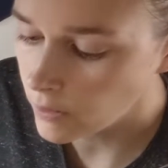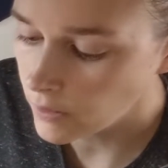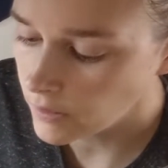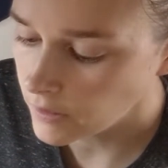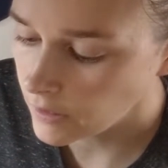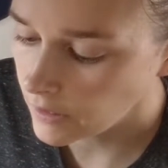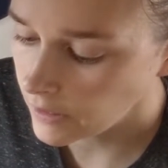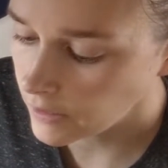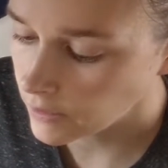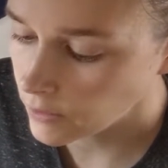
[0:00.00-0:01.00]
See,
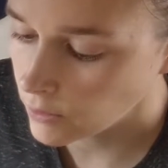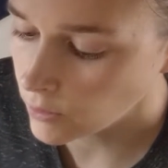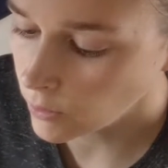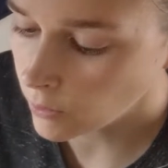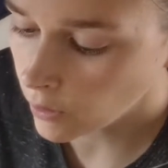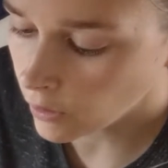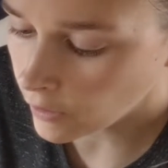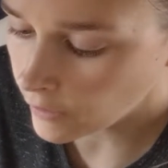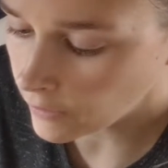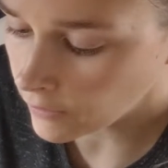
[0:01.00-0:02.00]
it's sewn
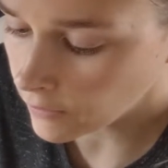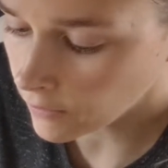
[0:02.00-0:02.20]
on